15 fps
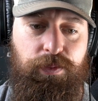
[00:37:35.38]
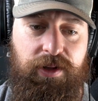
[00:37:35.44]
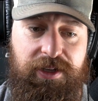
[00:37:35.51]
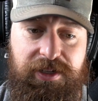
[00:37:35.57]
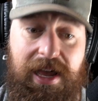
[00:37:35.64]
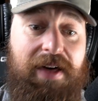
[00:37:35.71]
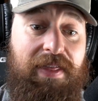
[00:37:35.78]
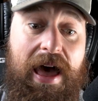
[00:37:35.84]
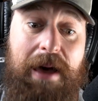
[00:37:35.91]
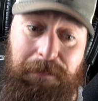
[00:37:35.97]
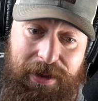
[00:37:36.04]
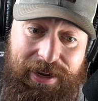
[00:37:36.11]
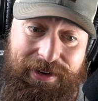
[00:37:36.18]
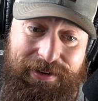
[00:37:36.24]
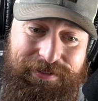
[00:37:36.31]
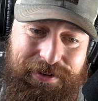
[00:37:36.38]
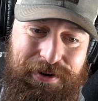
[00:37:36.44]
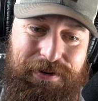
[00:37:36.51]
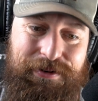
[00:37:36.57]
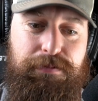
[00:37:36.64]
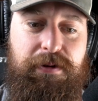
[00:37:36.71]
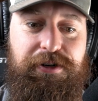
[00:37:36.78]
it's not that big,
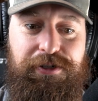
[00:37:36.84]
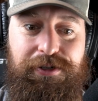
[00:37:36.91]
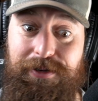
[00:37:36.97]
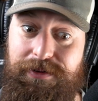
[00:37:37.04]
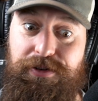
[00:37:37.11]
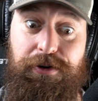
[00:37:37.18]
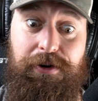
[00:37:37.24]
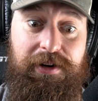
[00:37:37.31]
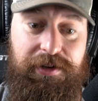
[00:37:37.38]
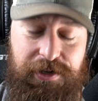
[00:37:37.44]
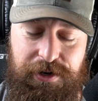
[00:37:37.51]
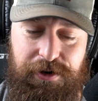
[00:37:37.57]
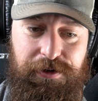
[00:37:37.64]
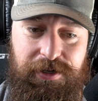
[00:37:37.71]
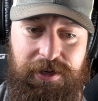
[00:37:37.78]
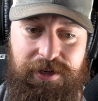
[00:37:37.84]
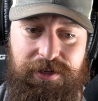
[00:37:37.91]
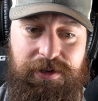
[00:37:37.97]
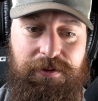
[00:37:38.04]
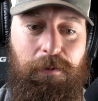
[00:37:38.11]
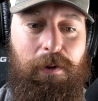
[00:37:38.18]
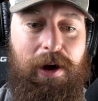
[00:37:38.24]
especially during deer
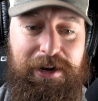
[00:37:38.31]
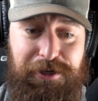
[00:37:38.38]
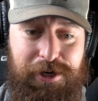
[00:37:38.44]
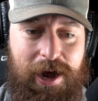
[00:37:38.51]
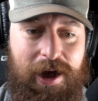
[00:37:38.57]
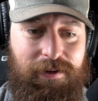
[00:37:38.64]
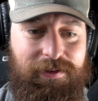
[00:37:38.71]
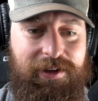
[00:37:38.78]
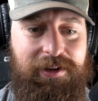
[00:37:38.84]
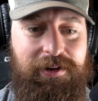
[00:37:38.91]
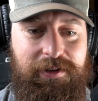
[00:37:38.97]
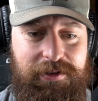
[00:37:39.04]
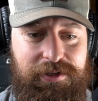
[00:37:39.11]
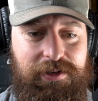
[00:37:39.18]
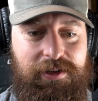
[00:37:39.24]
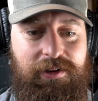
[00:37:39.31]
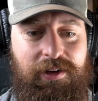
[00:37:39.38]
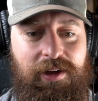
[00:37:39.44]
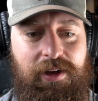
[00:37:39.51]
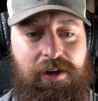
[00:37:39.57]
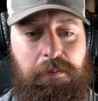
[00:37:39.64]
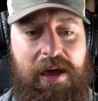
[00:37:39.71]
season. Watch out. It is a
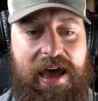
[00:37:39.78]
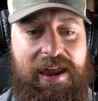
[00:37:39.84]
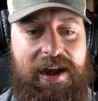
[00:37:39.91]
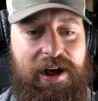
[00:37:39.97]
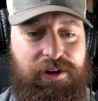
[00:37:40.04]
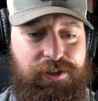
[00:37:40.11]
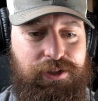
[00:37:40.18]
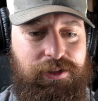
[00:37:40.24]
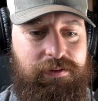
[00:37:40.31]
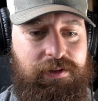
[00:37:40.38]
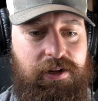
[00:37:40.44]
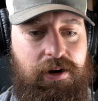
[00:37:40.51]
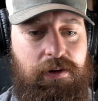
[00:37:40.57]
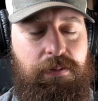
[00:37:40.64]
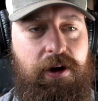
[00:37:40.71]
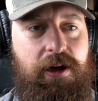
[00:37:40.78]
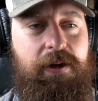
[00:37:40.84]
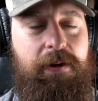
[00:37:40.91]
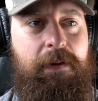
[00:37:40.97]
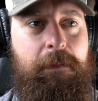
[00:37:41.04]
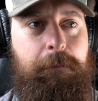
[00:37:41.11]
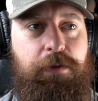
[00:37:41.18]
madhouse over there.
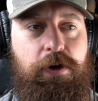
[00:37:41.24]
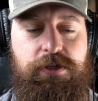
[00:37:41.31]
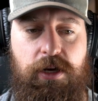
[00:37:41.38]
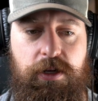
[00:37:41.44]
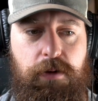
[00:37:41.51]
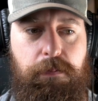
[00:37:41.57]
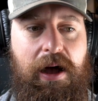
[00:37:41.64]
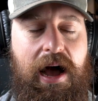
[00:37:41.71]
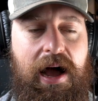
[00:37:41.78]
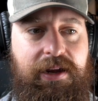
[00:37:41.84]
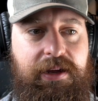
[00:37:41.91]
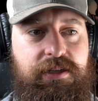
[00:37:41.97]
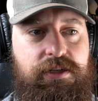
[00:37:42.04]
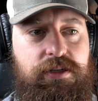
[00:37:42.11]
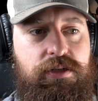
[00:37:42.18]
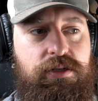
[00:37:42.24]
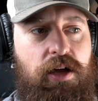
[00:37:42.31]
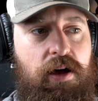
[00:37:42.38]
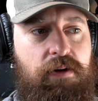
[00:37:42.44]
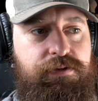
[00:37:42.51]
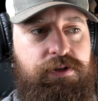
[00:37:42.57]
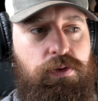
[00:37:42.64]
But there's other pockets and
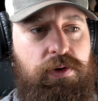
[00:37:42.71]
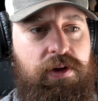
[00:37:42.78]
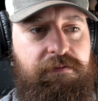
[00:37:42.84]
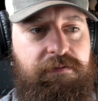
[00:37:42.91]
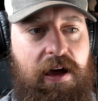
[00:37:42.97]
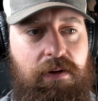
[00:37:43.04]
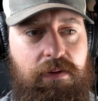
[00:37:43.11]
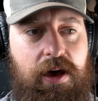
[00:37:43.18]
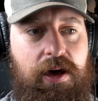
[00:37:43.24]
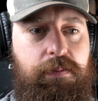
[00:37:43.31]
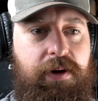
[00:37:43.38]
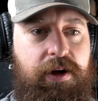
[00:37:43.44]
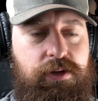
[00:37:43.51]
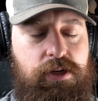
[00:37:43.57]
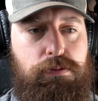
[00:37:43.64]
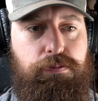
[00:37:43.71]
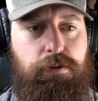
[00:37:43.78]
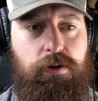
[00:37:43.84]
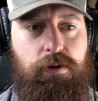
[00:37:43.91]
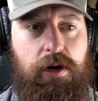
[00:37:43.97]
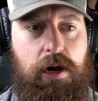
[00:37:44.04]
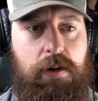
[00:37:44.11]
stuff. So we found out about this
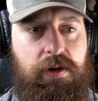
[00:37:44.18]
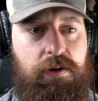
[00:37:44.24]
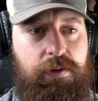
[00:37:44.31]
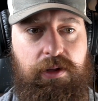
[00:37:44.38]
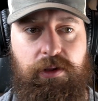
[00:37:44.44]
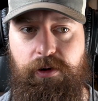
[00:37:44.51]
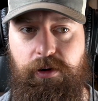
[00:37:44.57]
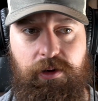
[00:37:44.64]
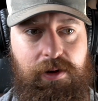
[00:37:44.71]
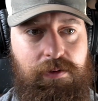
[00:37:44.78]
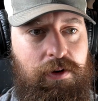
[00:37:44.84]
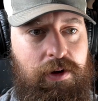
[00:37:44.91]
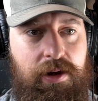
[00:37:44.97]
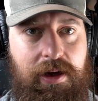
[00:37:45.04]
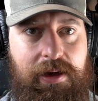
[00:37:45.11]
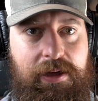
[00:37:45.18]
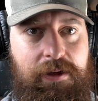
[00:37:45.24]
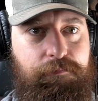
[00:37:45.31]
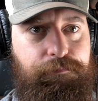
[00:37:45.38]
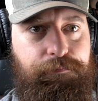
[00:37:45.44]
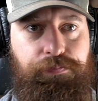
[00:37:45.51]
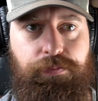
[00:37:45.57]
program, and we literally one night